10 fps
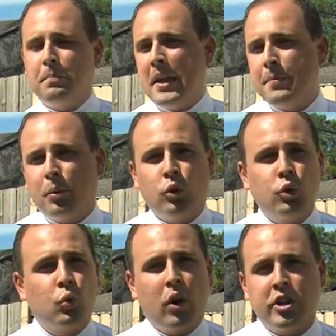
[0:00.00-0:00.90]
or the people
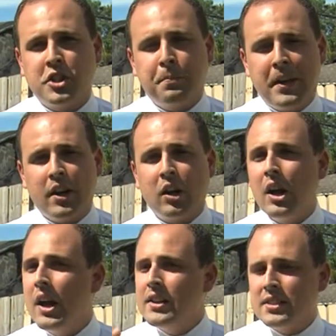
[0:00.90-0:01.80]
who worship here,
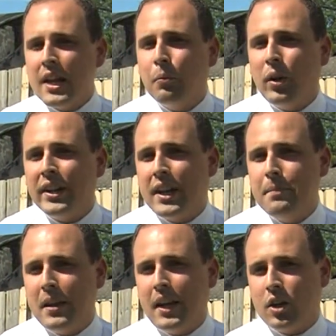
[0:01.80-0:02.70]
someone
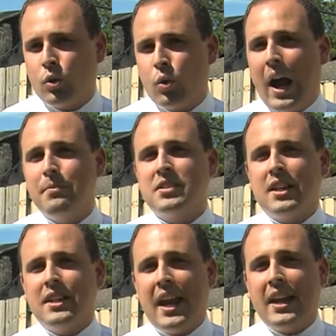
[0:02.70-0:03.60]
committed a crime
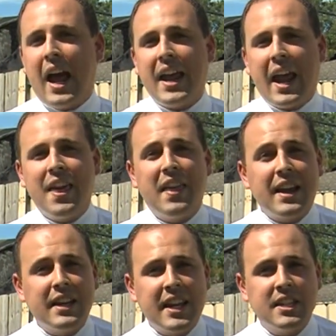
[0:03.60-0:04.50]
Sunday night and
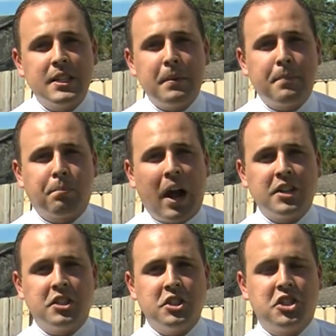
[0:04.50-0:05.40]
they need to be
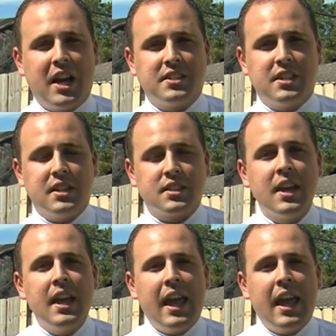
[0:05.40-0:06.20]
brought to justice.